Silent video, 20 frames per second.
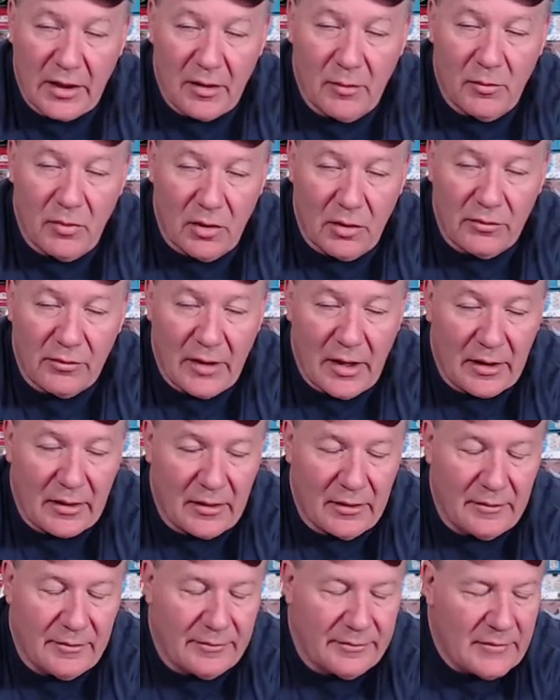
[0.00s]
ball racket,
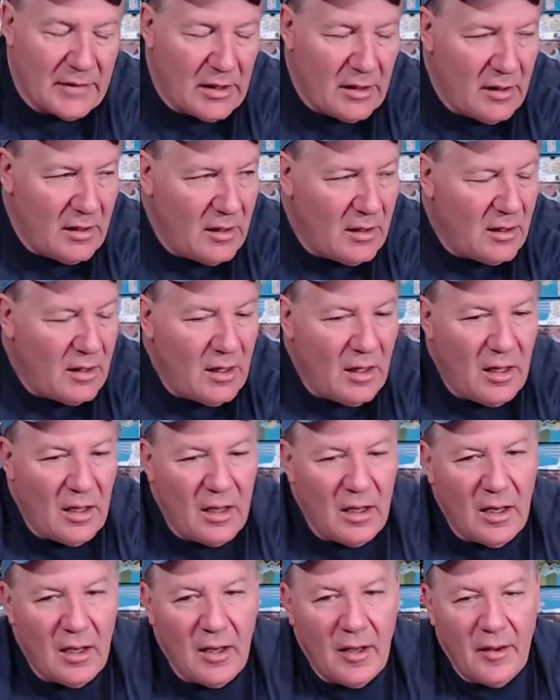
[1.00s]

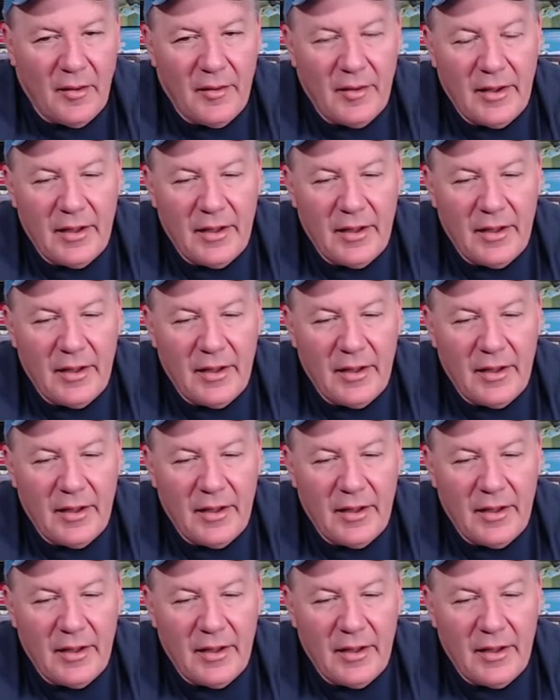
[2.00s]
uh,